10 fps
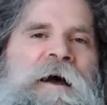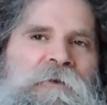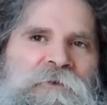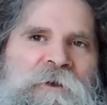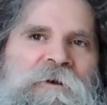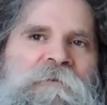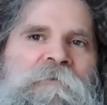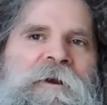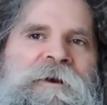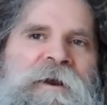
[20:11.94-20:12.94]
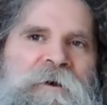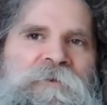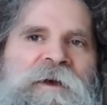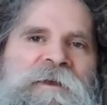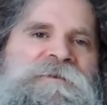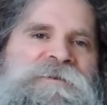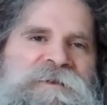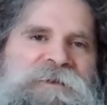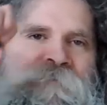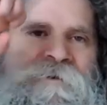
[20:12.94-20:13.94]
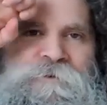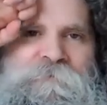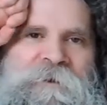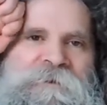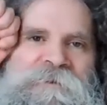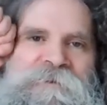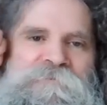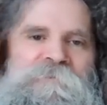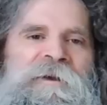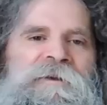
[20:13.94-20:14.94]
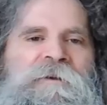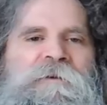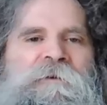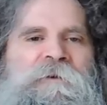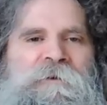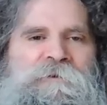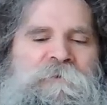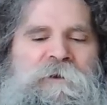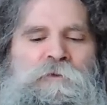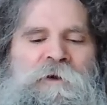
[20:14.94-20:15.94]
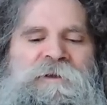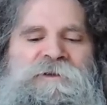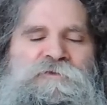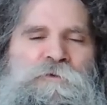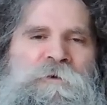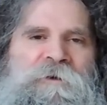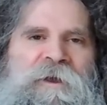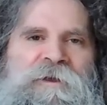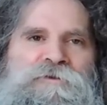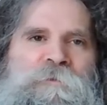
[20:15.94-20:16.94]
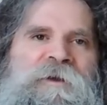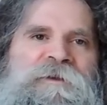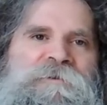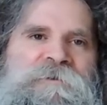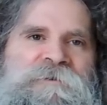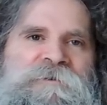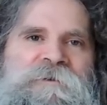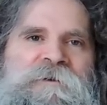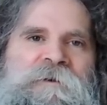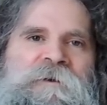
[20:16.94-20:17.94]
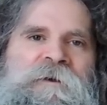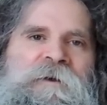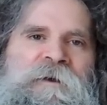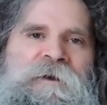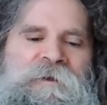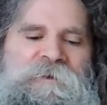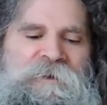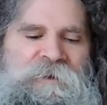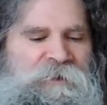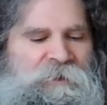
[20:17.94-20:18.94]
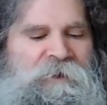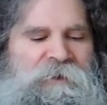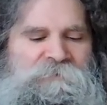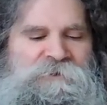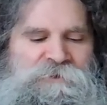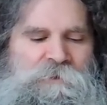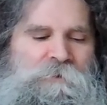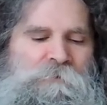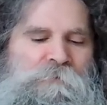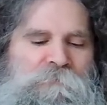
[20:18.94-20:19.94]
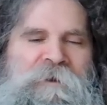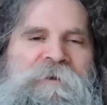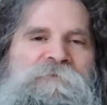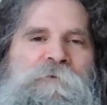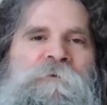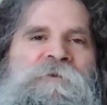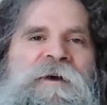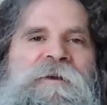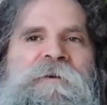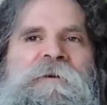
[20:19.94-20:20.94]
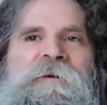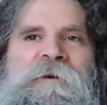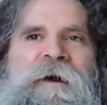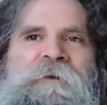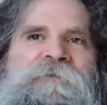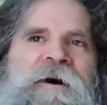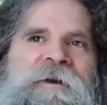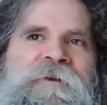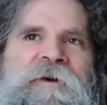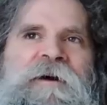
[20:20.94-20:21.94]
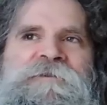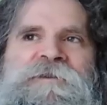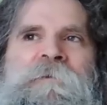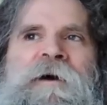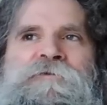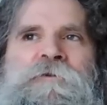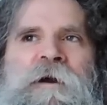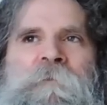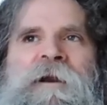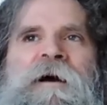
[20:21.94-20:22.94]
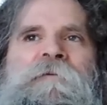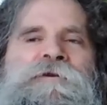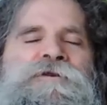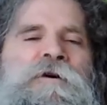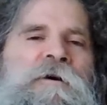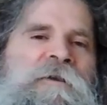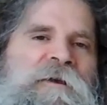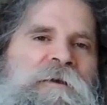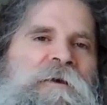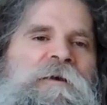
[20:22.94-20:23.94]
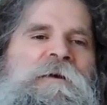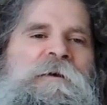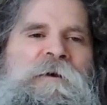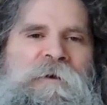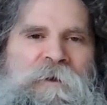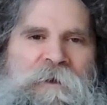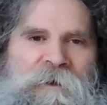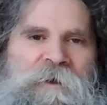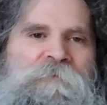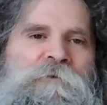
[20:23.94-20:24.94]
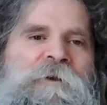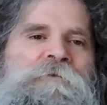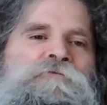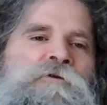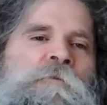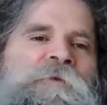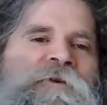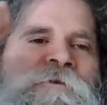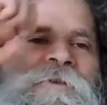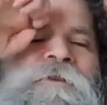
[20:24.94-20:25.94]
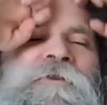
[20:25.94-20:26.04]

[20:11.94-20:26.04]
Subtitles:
out there right now that is accepting dreads to make dread wigs for cancer patients. And I am so grateful that I finally found some after, I was calling every group. The